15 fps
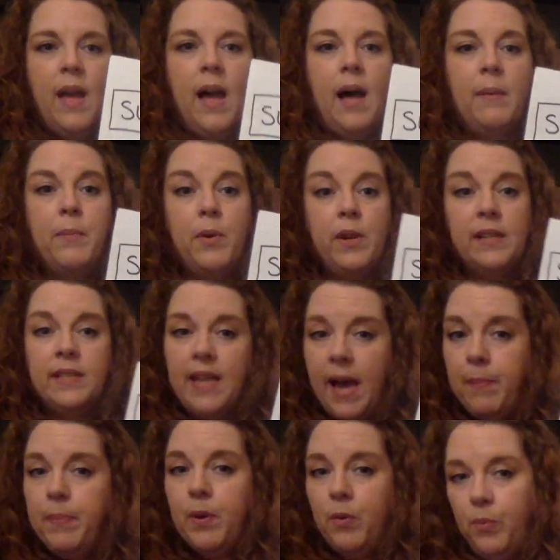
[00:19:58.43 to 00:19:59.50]
I'm going to
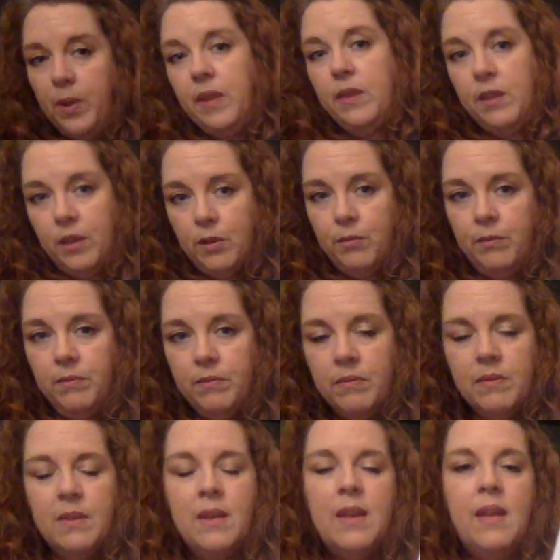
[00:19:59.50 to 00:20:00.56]
tap it with you.
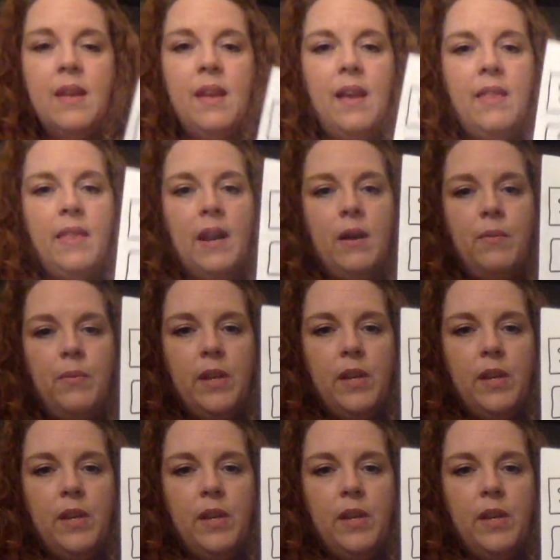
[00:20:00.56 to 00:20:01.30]
And then I